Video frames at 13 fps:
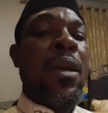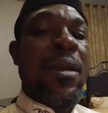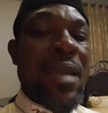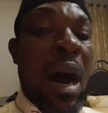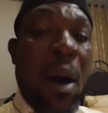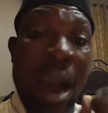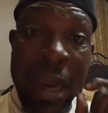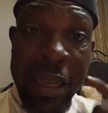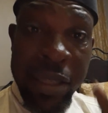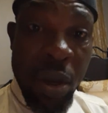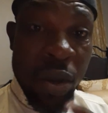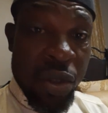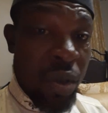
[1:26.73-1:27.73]
Now, and
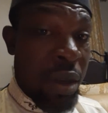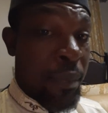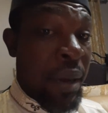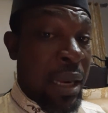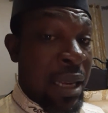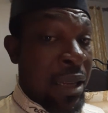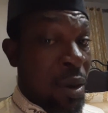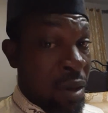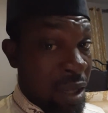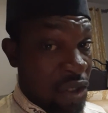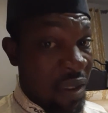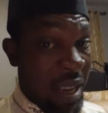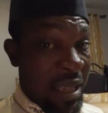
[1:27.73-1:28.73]
it's also dependent on the
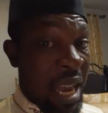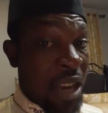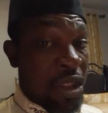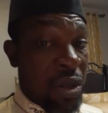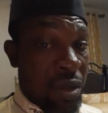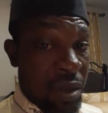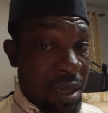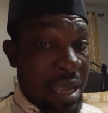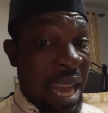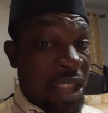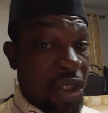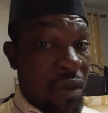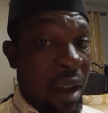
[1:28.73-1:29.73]
transactions
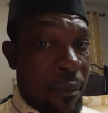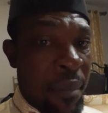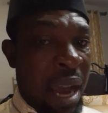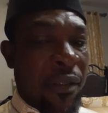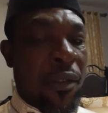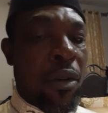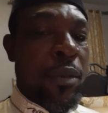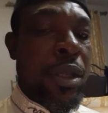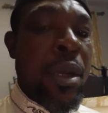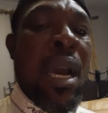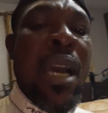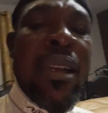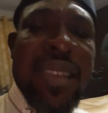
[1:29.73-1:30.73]
that you have performed.
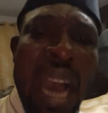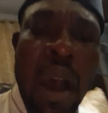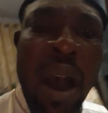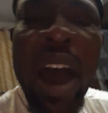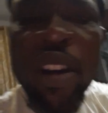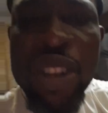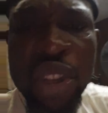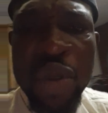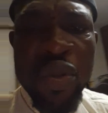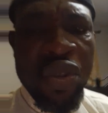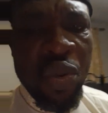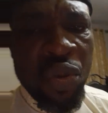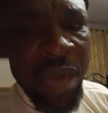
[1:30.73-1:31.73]
Now, how do
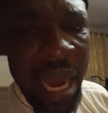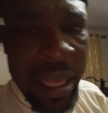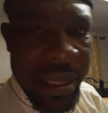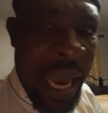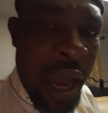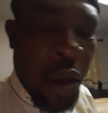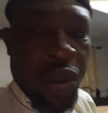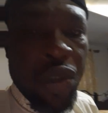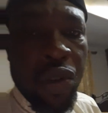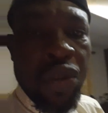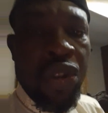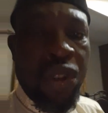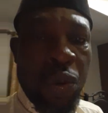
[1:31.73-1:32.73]
you do that? How do
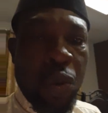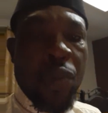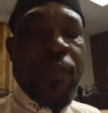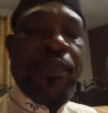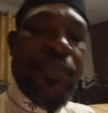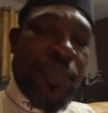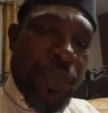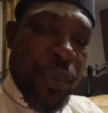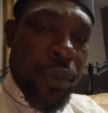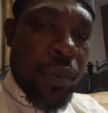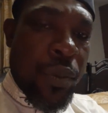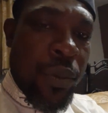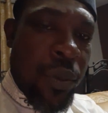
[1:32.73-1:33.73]
you
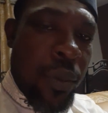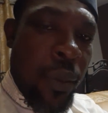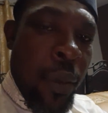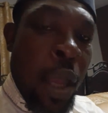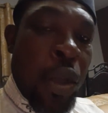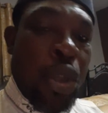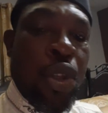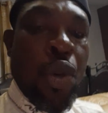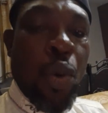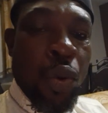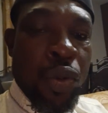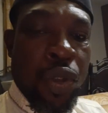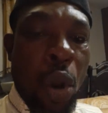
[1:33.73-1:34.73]

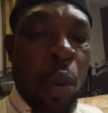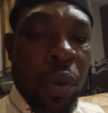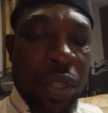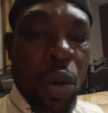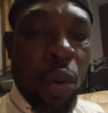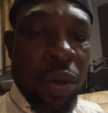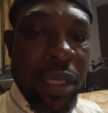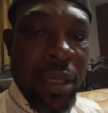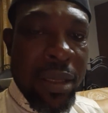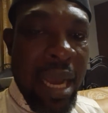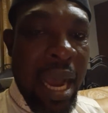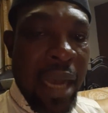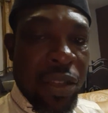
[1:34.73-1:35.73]
use your withholding
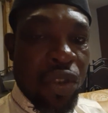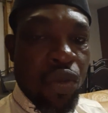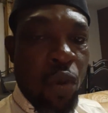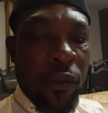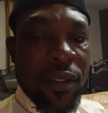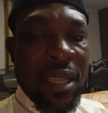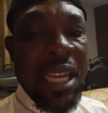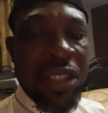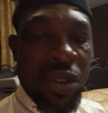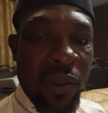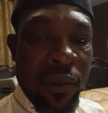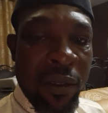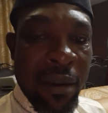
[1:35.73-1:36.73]
tax to offset
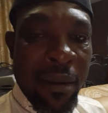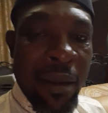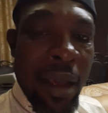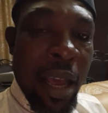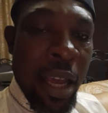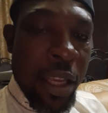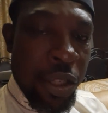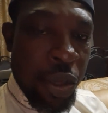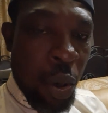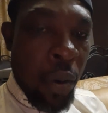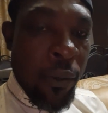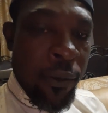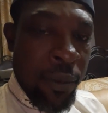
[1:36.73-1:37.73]

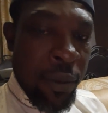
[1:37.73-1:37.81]
your